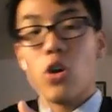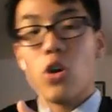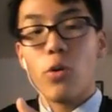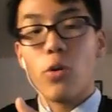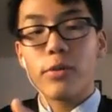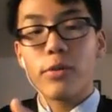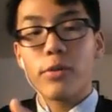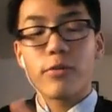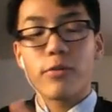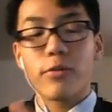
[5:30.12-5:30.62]
or
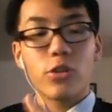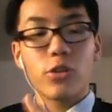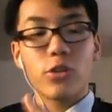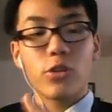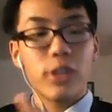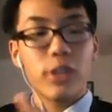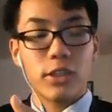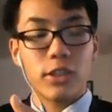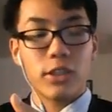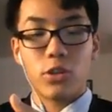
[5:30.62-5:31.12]
we can
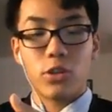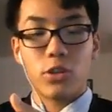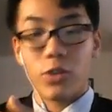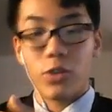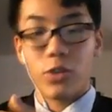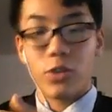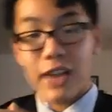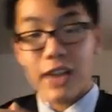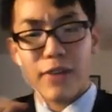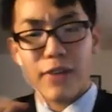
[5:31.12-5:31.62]
virtualize the
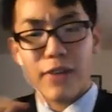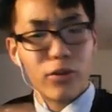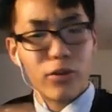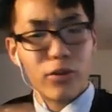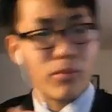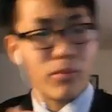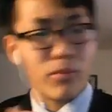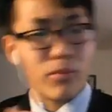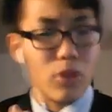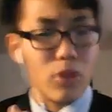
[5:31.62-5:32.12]
storage and have it
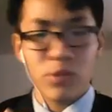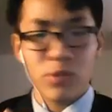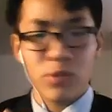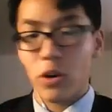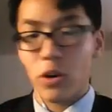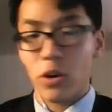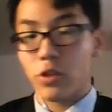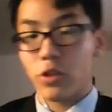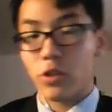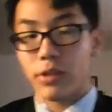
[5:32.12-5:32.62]
over multiple
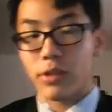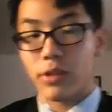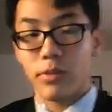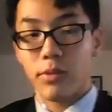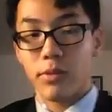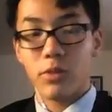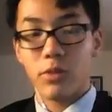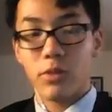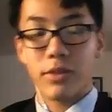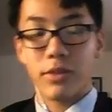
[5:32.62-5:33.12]
hard drives in
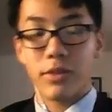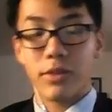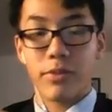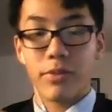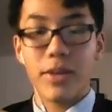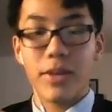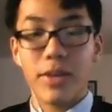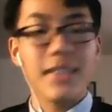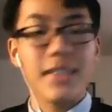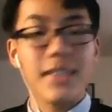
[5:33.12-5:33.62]
multiple different
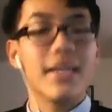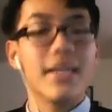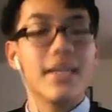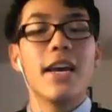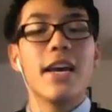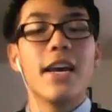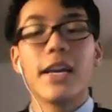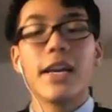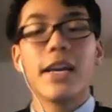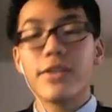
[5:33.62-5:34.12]
places.
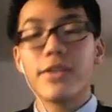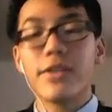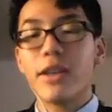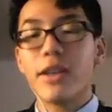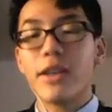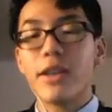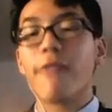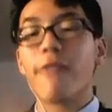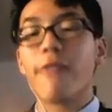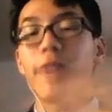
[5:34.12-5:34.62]
It gives us
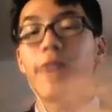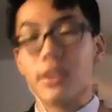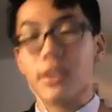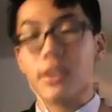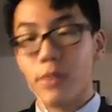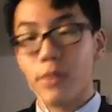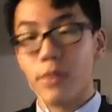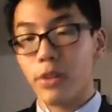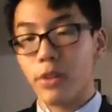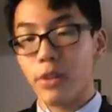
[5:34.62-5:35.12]
that
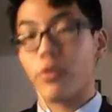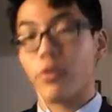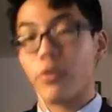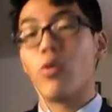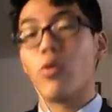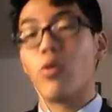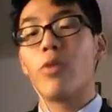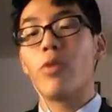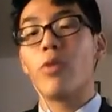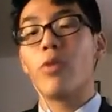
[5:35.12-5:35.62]
flexibility for
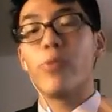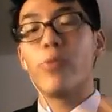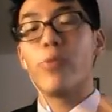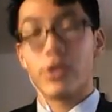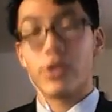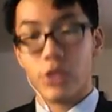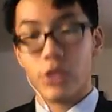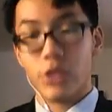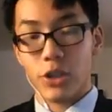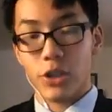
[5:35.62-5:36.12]
what we want
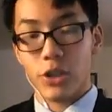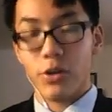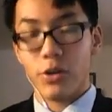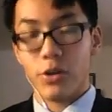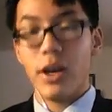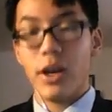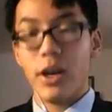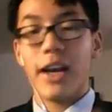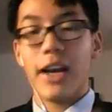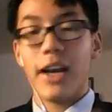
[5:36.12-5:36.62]
to do
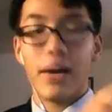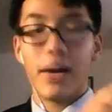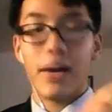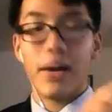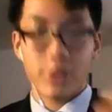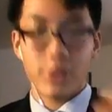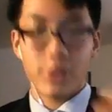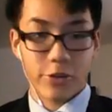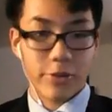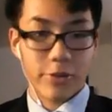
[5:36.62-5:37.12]
and how
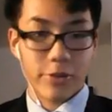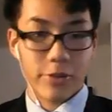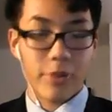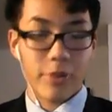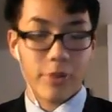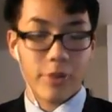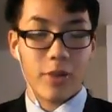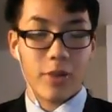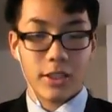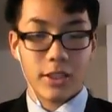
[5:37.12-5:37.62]
Mr. Greenway
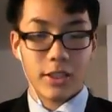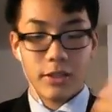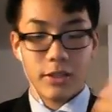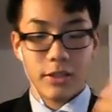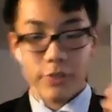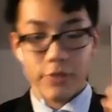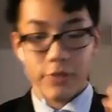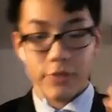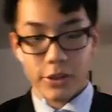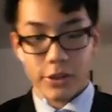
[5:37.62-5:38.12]
wants to
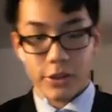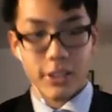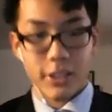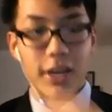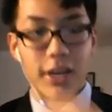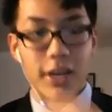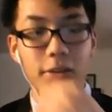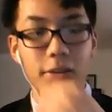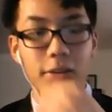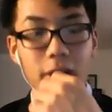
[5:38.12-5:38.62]
figure this
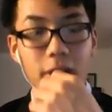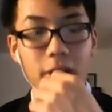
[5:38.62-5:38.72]
out.